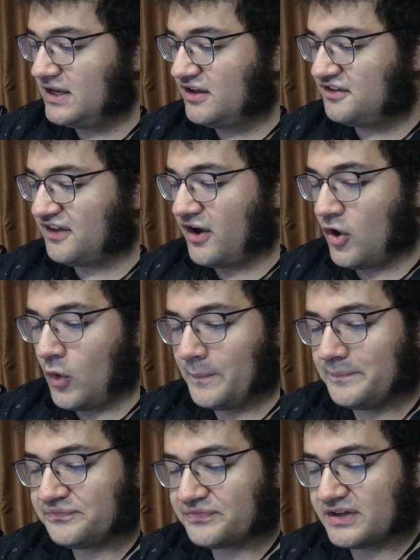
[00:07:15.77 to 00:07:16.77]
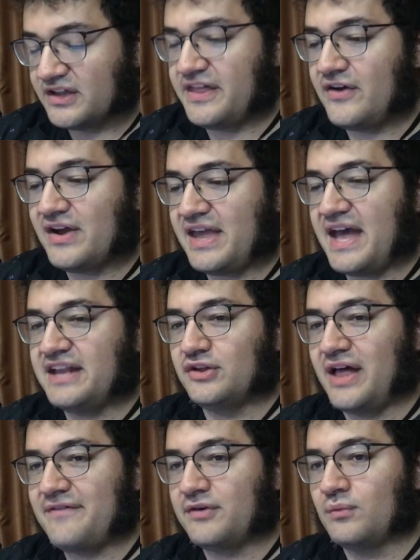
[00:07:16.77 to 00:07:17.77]
So there again, you'll
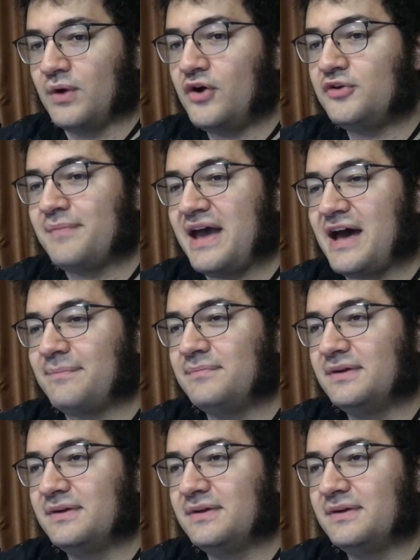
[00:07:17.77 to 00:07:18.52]
have a roadmap